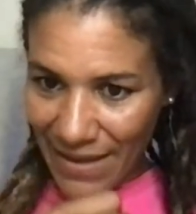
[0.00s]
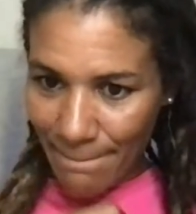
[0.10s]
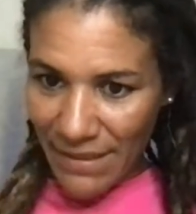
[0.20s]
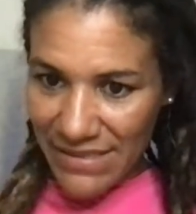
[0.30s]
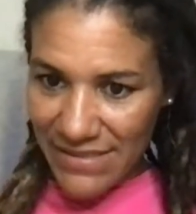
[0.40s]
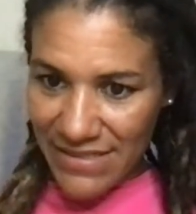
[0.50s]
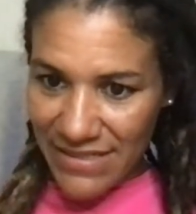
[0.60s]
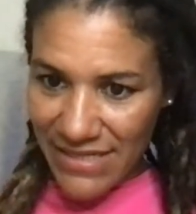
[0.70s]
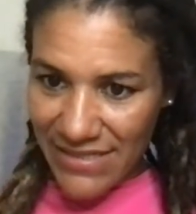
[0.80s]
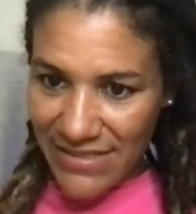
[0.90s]
Merci.
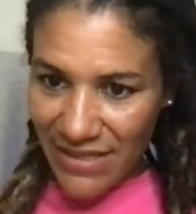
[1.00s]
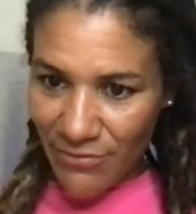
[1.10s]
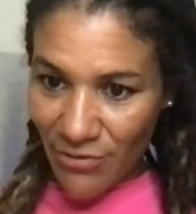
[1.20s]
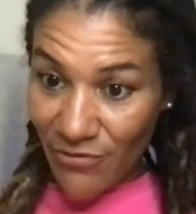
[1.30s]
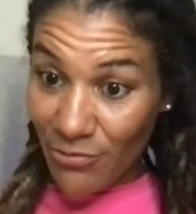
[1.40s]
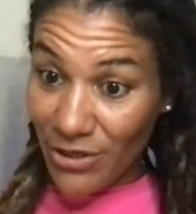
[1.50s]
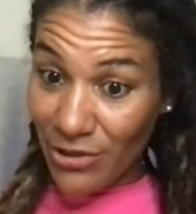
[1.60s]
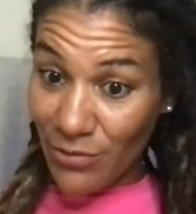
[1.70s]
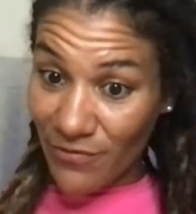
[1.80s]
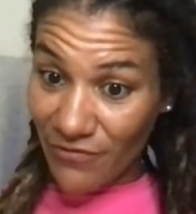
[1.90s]
Yes, I'm come from
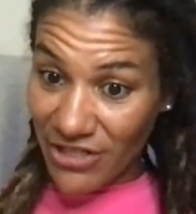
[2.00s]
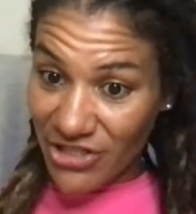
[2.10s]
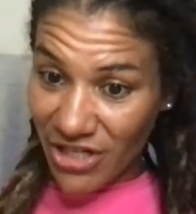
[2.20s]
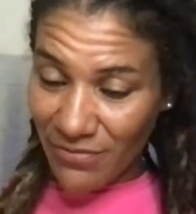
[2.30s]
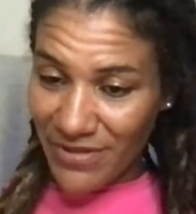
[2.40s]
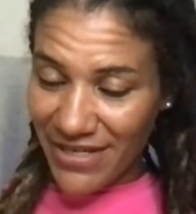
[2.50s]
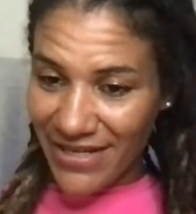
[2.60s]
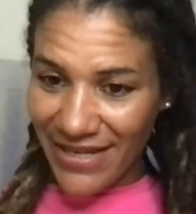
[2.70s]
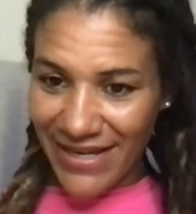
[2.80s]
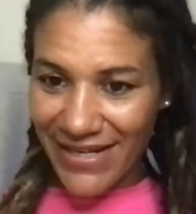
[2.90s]
Guadeloupe, French
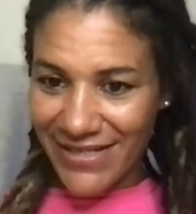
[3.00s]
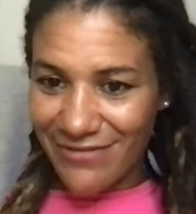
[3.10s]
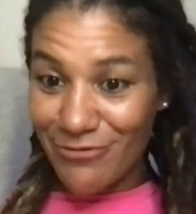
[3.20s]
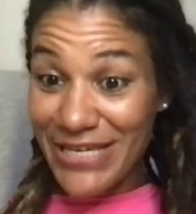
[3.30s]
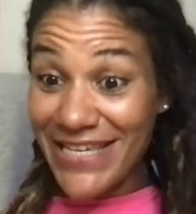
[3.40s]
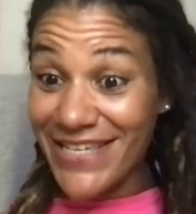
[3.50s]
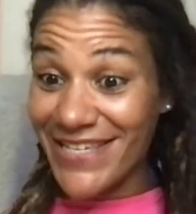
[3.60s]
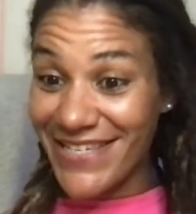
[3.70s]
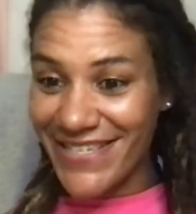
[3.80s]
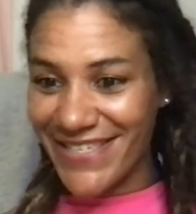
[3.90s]
Caribbean Island.
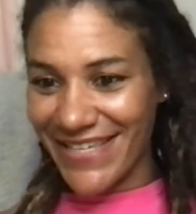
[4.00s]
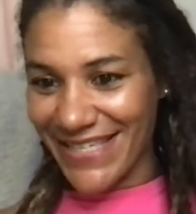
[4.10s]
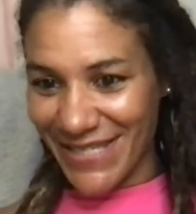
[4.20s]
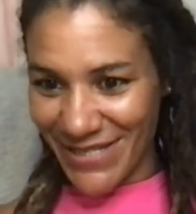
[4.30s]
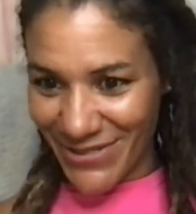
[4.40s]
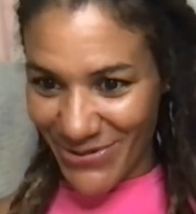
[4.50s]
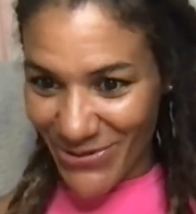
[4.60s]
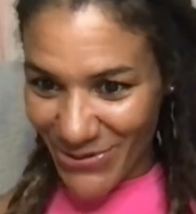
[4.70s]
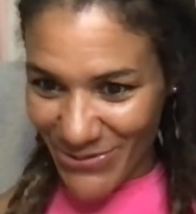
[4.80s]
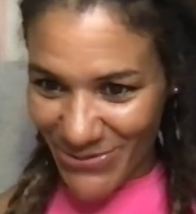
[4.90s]
Oui, ça c'est
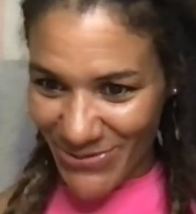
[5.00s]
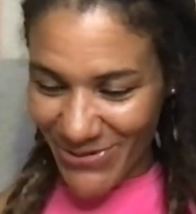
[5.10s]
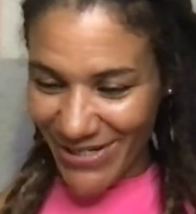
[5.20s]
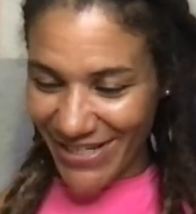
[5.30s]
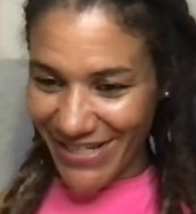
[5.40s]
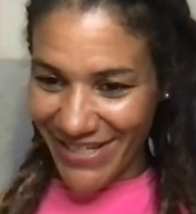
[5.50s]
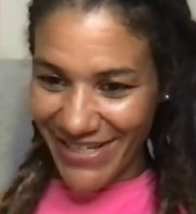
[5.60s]
trop cool.